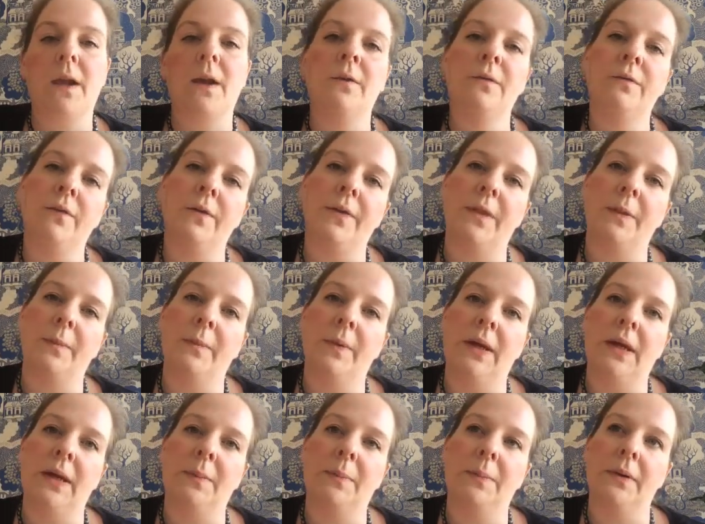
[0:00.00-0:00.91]
for the
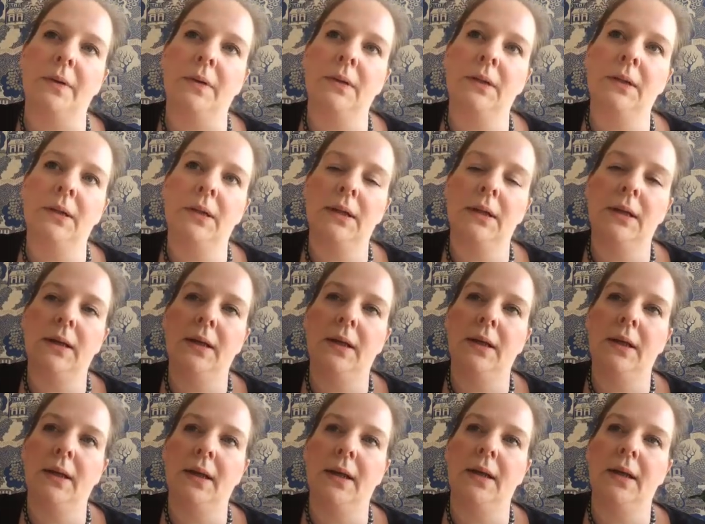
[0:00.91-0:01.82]
people
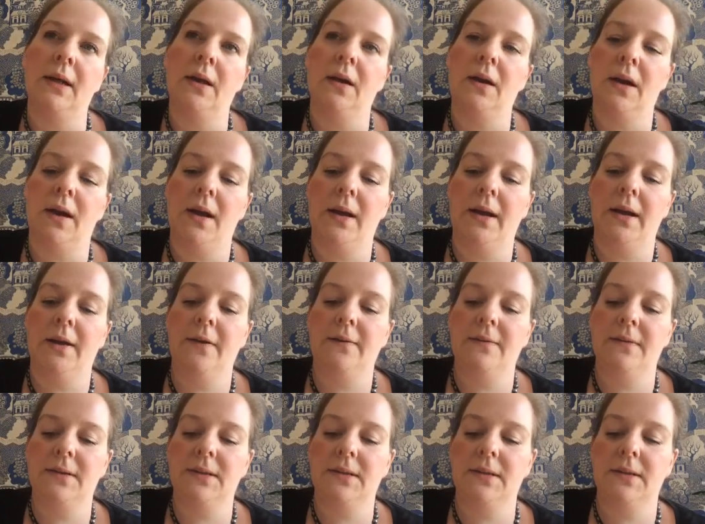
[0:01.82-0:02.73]
in our
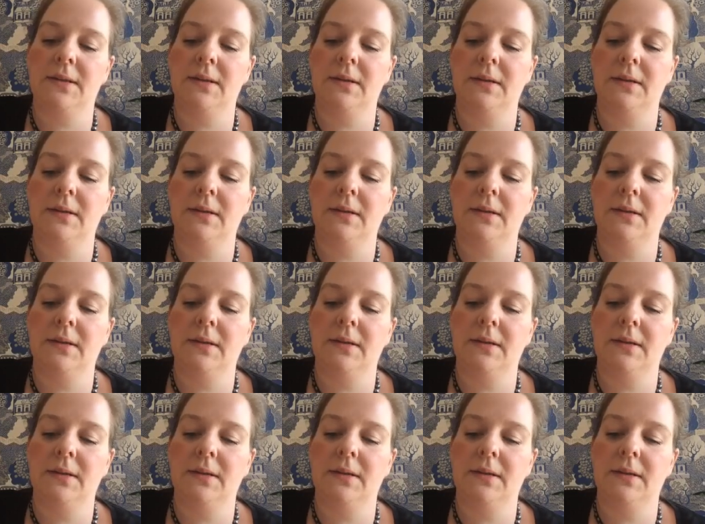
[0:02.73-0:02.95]
lives,